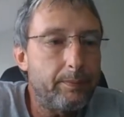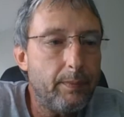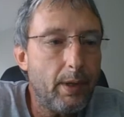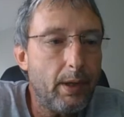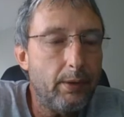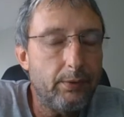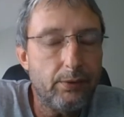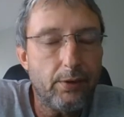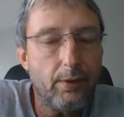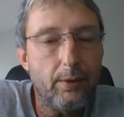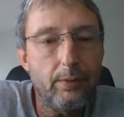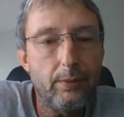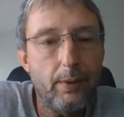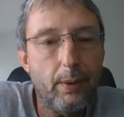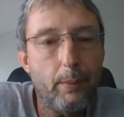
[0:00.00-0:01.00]
So
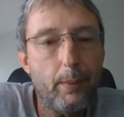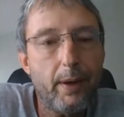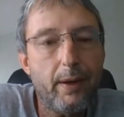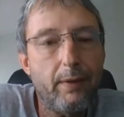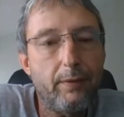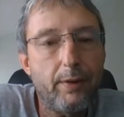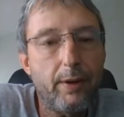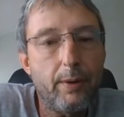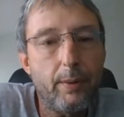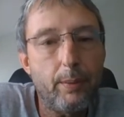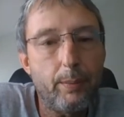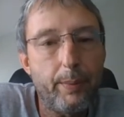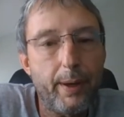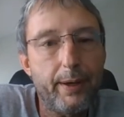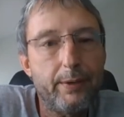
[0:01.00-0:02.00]
let me give you a
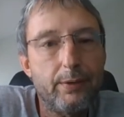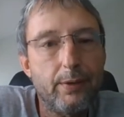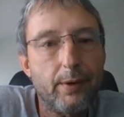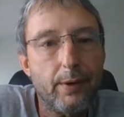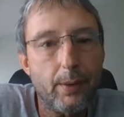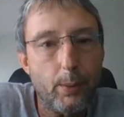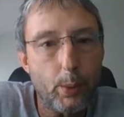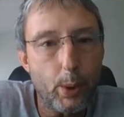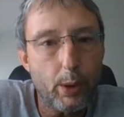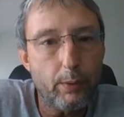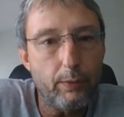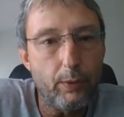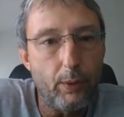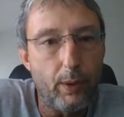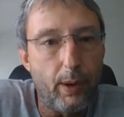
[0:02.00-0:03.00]
basic
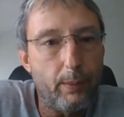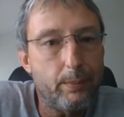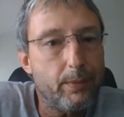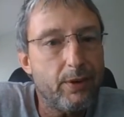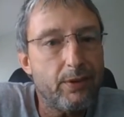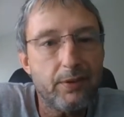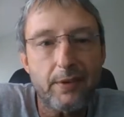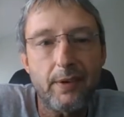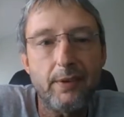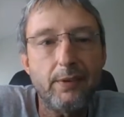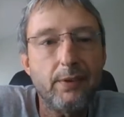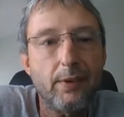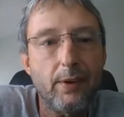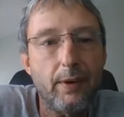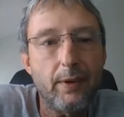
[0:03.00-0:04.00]
workflow. I'm just going to
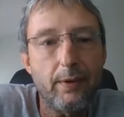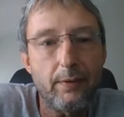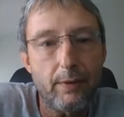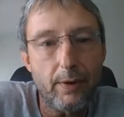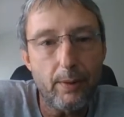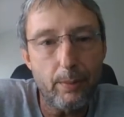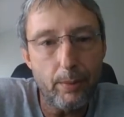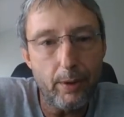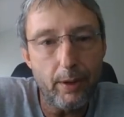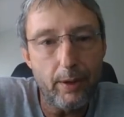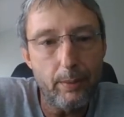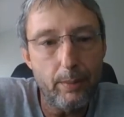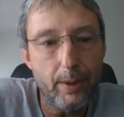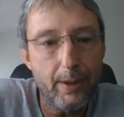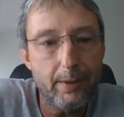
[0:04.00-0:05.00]
say it verbally
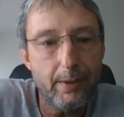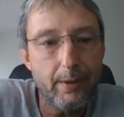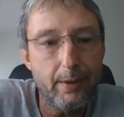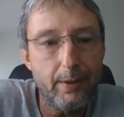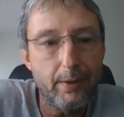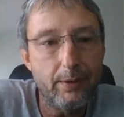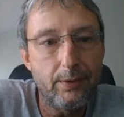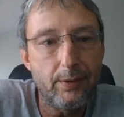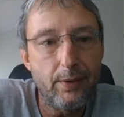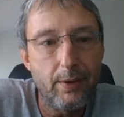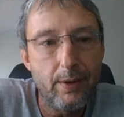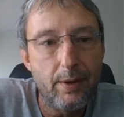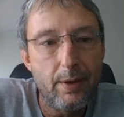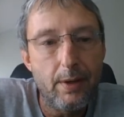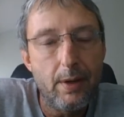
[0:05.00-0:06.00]
because
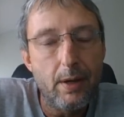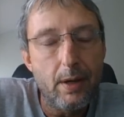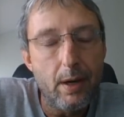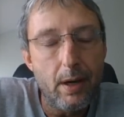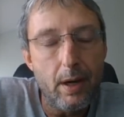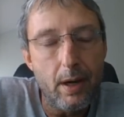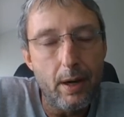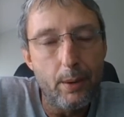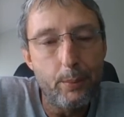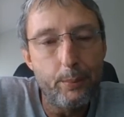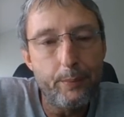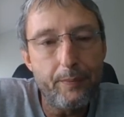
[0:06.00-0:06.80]
I